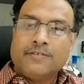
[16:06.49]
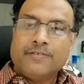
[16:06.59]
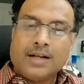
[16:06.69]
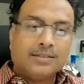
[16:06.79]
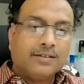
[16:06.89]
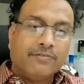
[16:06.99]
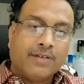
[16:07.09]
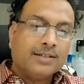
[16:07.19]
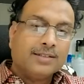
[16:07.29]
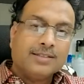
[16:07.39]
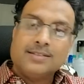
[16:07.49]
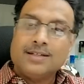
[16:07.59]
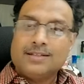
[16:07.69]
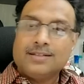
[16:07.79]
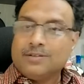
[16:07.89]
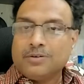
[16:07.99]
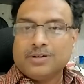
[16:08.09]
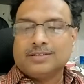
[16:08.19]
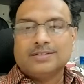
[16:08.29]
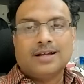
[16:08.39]
Facts are fact is that no,
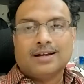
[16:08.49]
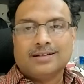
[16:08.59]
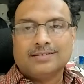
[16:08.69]
it is not.